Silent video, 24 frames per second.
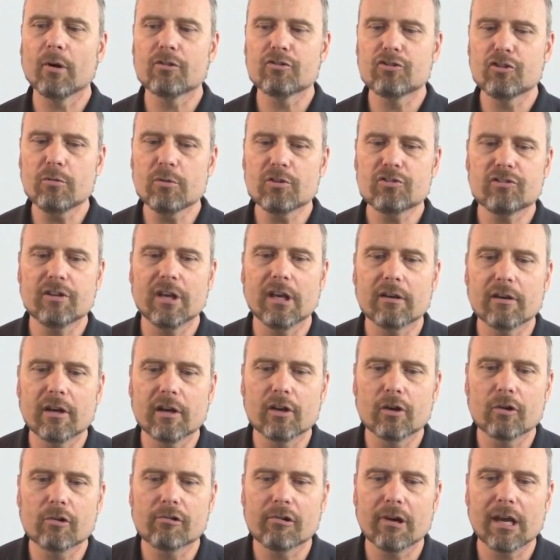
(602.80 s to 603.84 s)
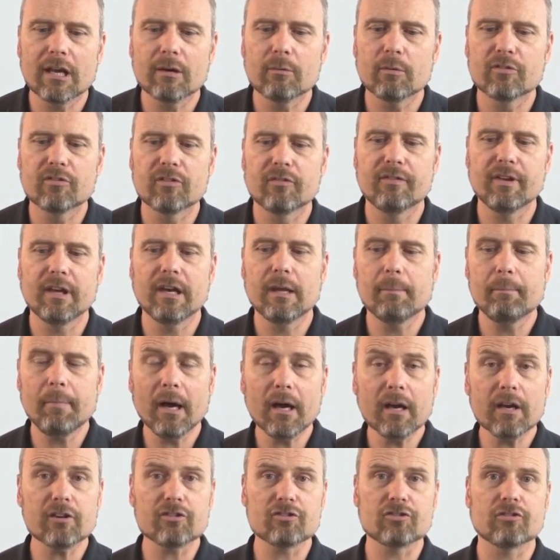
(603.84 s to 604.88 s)
Jewish town in Ukraine was severely
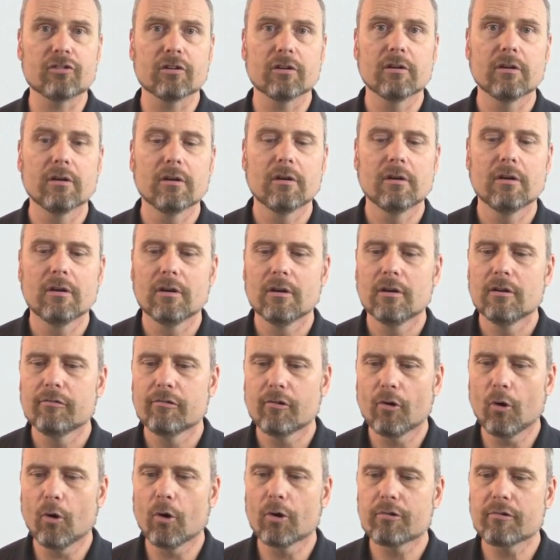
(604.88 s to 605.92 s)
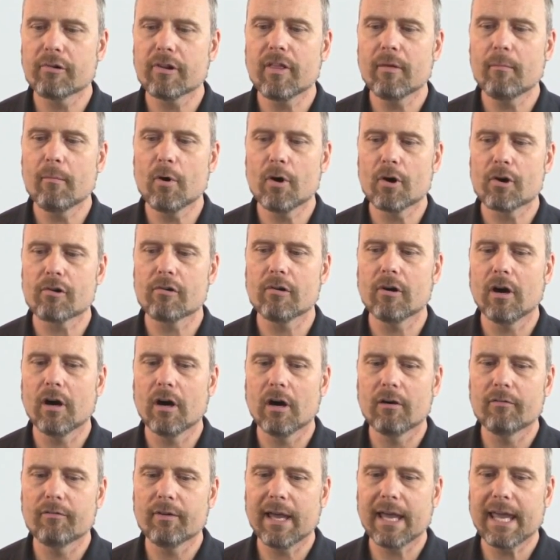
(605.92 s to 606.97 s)
punished for ordering the murder
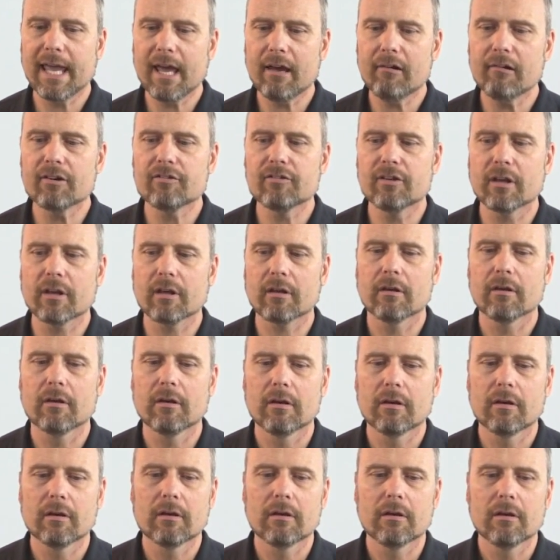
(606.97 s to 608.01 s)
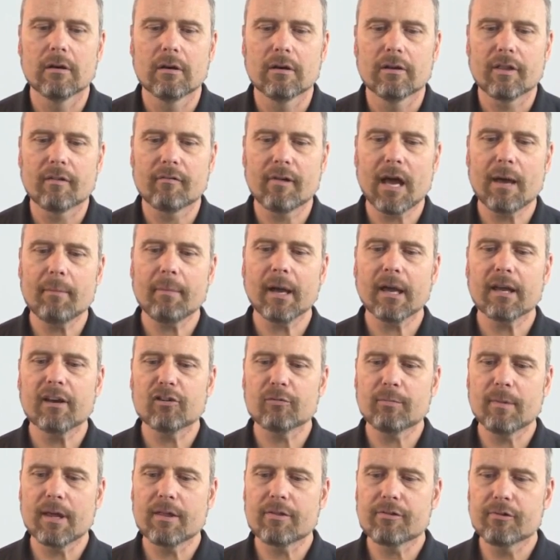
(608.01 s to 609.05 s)
of a heretic. The rabbi and his
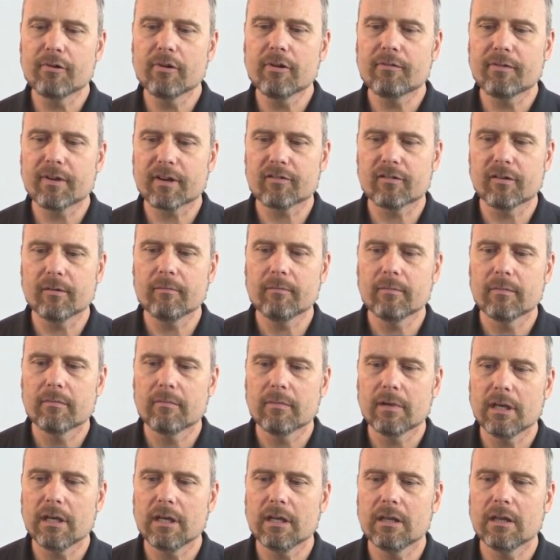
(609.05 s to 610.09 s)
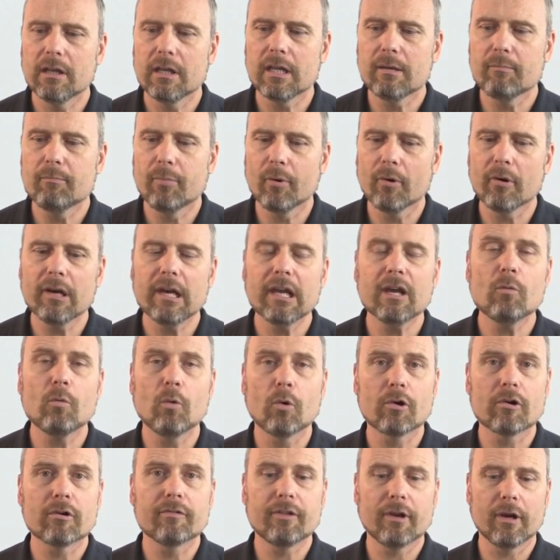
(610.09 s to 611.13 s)
men threw the victim in the boiling
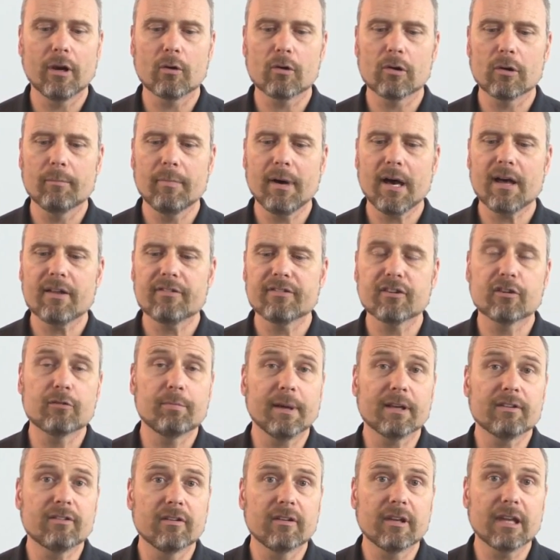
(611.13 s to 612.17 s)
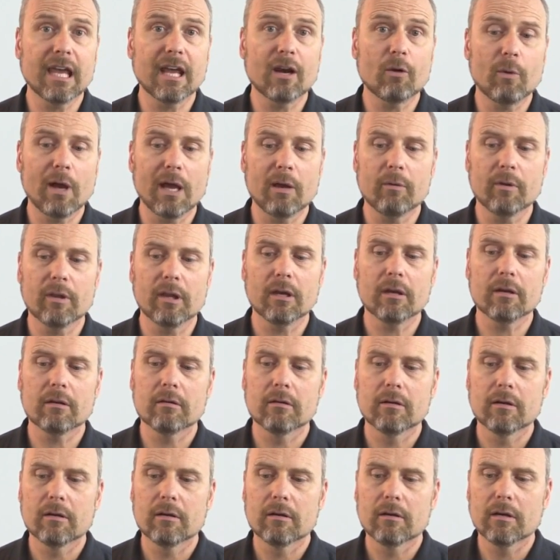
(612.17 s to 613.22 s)
water of the local baths, expecting to get away with it,
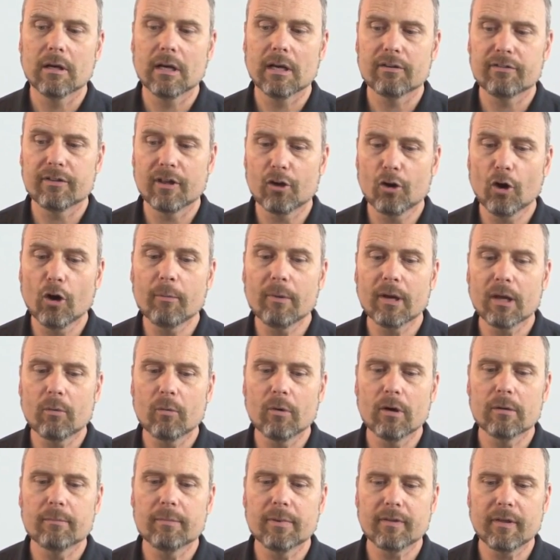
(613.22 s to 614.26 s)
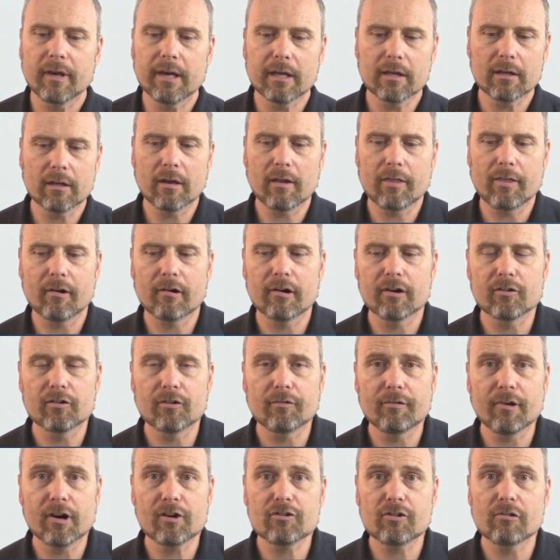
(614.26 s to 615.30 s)
as they normally would, but the legal authorities
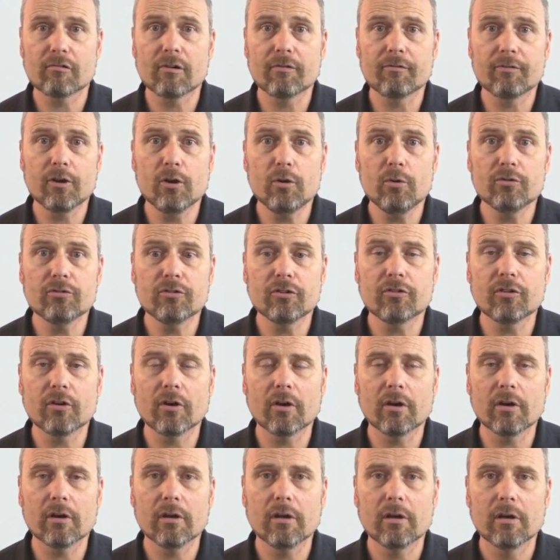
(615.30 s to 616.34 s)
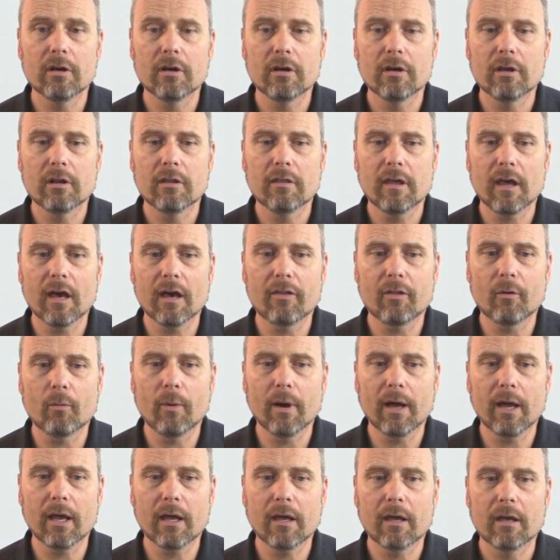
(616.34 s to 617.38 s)
of Russia refused to turn the other
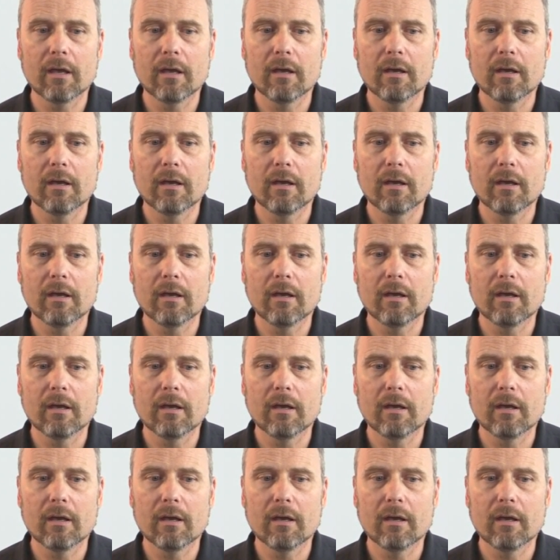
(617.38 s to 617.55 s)
way.